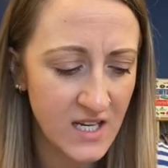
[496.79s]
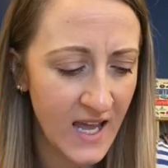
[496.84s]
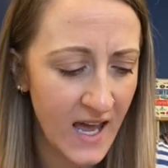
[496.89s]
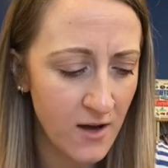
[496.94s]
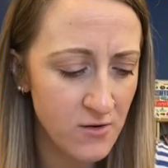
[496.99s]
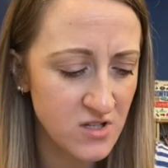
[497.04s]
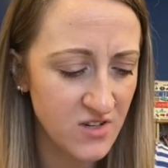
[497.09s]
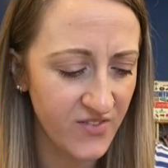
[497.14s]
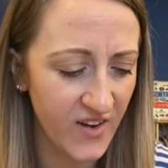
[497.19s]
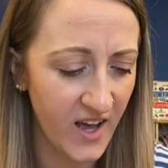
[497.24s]

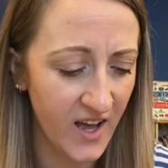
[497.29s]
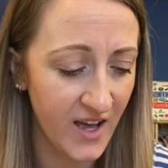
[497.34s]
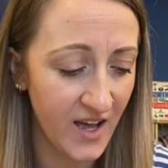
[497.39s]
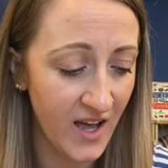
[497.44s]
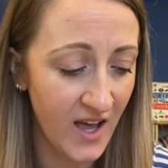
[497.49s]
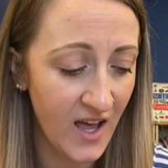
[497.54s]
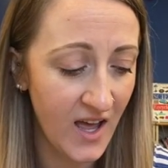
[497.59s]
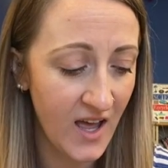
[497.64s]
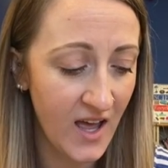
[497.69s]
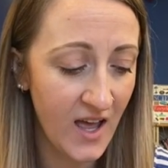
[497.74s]
out of
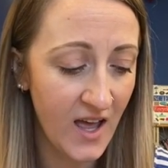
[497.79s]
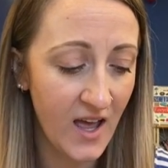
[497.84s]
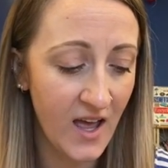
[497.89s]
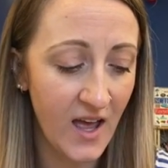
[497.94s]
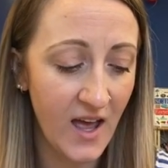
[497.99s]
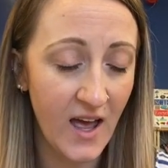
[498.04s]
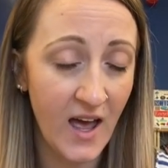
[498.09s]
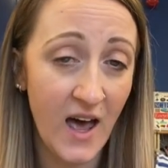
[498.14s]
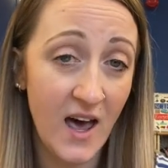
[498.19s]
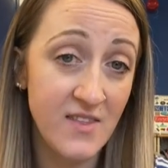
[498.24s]
her,
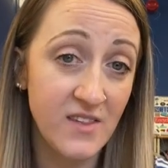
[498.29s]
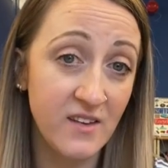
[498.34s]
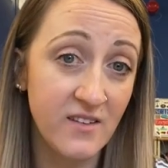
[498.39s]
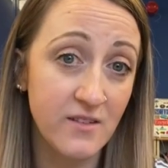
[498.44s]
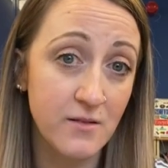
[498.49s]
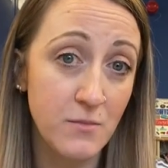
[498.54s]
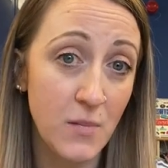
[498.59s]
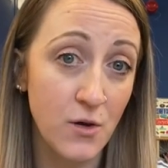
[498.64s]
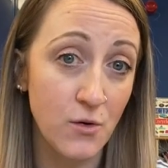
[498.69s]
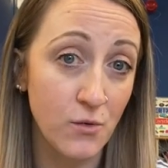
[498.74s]
and the
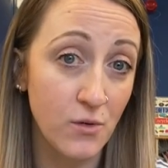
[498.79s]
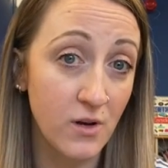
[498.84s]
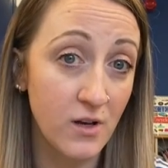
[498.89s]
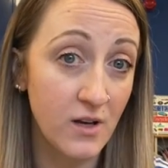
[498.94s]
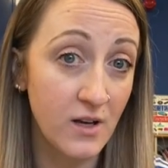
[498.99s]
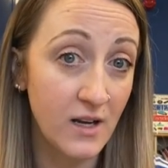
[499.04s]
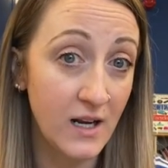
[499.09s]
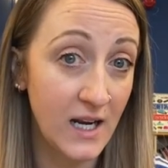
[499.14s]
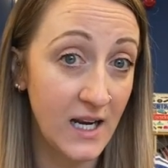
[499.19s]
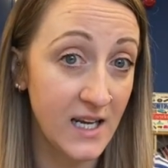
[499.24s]
smoke
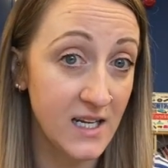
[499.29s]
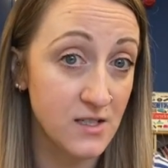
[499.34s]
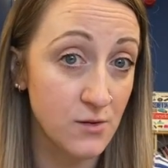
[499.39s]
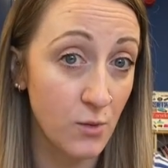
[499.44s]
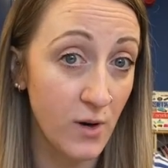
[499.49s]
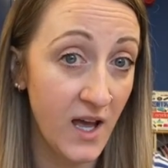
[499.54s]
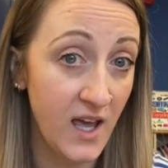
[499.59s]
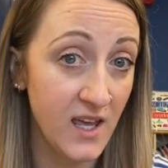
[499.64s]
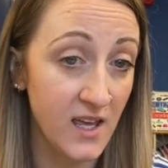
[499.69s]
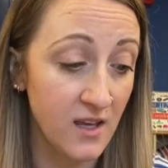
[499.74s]
cleared
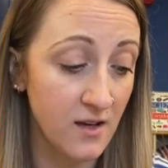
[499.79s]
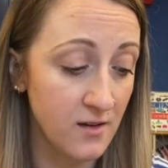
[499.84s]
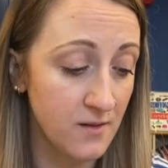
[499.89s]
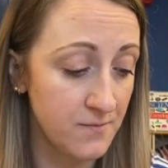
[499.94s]
away.